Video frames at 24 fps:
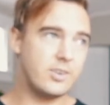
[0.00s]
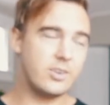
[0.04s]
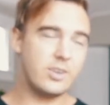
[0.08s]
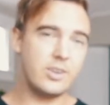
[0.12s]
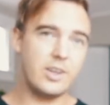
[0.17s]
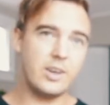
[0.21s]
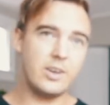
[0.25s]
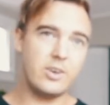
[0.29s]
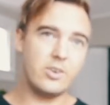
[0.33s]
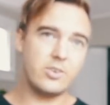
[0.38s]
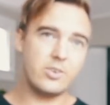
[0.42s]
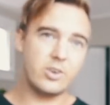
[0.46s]
So
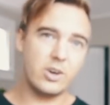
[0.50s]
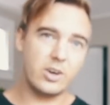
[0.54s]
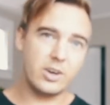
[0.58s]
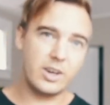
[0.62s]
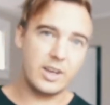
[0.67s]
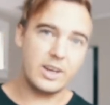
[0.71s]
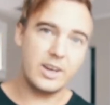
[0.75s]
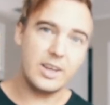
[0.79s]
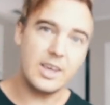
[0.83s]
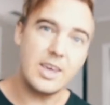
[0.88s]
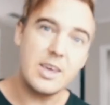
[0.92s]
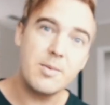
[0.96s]
then you start
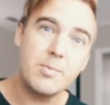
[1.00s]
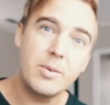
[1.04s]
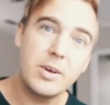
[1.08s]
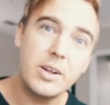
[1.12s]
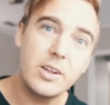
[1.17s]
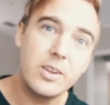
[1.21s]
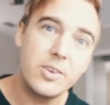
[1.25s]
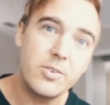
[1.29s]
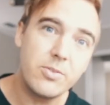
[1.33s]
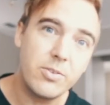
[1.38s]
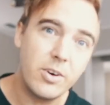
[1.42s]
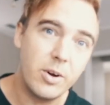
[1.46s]
getting
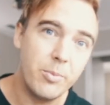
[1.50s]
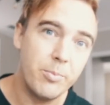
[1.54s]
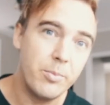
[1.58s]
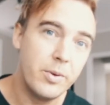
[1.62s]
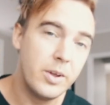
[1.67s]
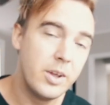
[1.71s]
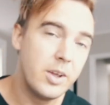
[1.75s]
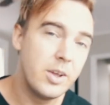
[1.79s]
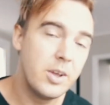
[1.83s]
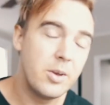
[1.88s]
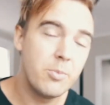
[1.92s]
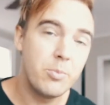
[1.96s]
emails from
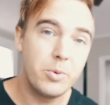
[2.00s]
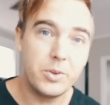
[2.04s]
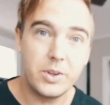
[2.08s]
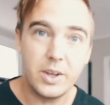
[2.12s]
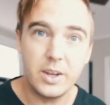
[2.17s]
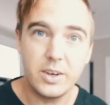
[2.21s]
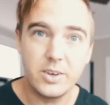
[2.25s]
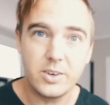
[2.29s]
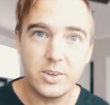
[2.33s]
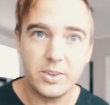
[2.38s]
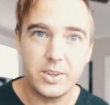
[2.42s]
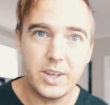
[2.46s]

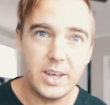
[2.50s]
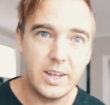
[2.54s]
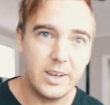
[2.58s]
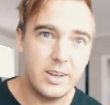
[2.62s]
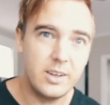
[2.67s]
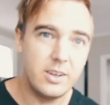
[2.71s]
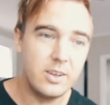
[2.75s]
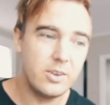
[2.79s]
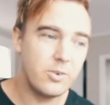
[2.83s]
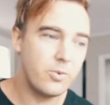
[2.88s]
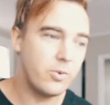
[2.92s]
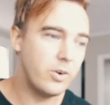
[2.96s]
potential
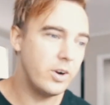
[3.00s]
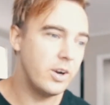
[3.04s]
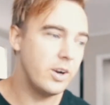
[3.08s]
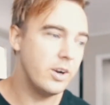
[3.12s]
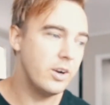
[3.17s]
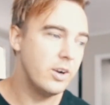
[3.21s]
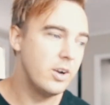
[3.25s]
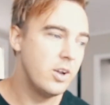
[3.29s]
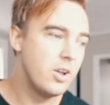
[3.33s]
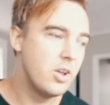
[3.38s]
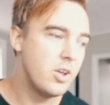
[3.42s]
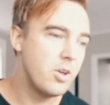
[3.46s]
tenants
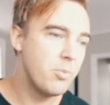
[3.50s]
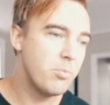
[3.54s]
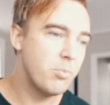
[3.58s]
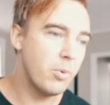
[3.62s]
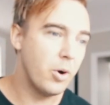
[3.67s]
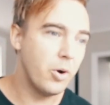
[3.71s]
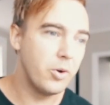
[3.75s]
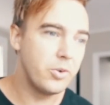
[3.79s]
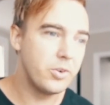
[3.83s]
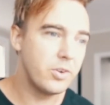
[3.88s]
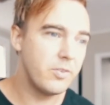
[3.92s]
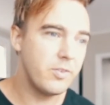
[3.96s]
where
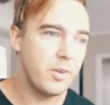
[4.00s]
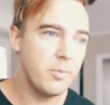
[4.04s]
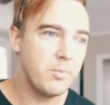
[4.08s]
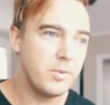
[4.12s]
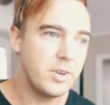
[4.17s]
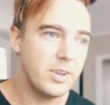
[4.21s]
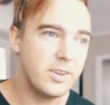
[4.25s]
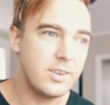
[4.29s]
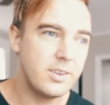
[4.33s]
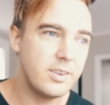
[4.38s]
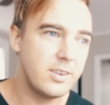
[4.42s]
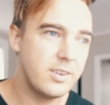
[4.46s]
most of them
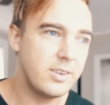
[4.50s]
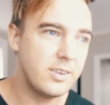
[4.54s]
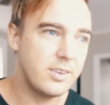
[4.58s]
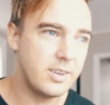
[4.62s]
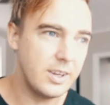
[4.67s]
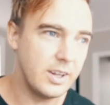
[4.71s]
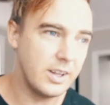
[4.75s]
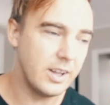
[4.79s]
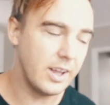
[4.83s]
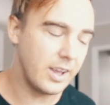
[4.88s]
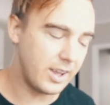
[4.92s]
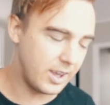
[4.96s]
just
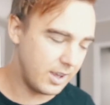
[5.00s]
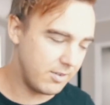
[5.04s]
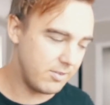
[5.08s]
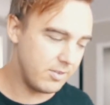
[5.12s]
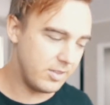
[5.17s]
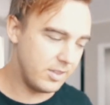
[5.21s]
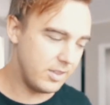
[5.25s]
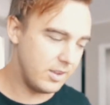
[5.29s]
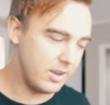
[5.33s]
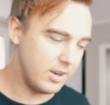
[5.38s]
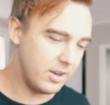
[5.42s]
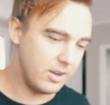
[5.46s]
still, like,
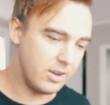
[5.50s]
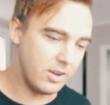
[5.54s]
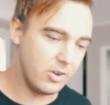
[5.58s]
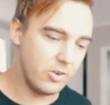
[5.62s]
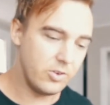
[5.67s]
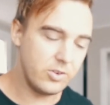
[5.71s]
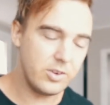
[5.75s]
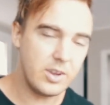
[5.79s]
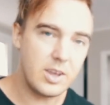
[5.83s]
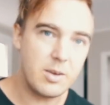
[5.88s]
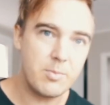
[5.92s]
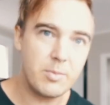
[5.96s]
even in
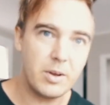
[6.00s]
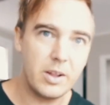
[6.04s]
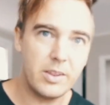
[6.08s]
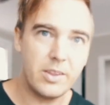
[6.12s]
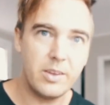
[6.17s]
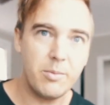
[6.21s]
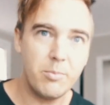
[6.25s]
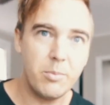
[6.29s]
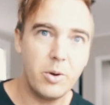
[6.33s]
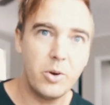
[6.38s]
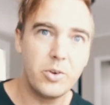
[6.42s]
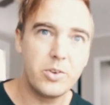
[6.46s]
those emails,
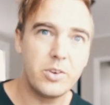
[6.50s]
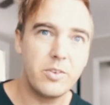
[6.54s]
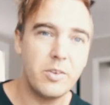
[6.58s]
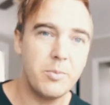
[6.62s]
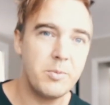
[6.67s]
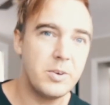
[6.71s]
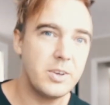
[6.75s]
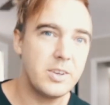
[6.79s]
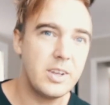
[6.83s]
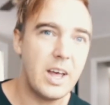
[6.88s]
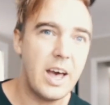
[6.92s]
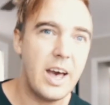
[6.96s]
that most of them
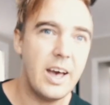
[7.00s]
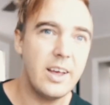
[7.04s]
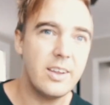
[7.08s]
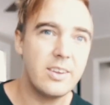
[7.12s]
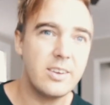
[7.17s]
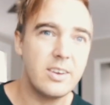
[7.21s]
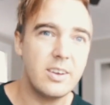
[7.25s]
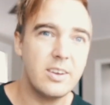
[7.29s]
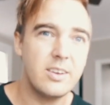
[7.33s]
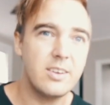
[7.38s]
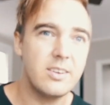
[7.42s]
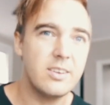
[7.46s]
just ask,
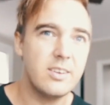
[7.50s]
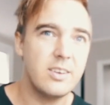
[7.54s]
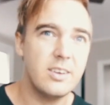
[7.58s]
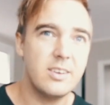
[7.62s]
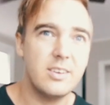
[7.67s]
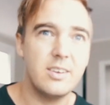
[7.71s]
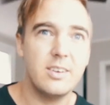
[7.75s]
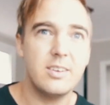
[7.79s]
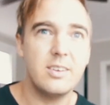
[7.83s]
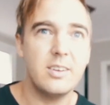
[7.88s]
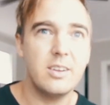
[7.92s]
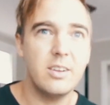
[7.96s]
is
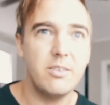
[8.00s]
this still